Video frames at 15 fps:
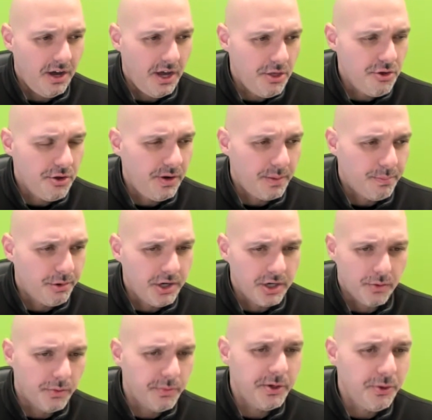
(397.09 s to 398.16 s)
Engineering
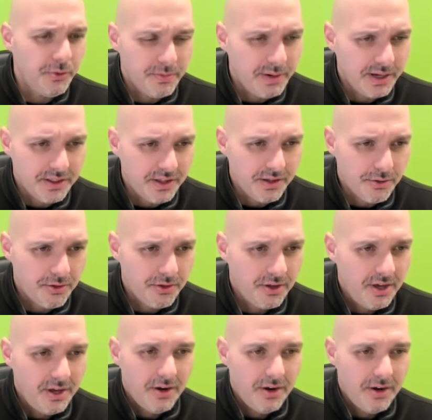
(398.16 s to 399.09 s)
product, what are we doing about this?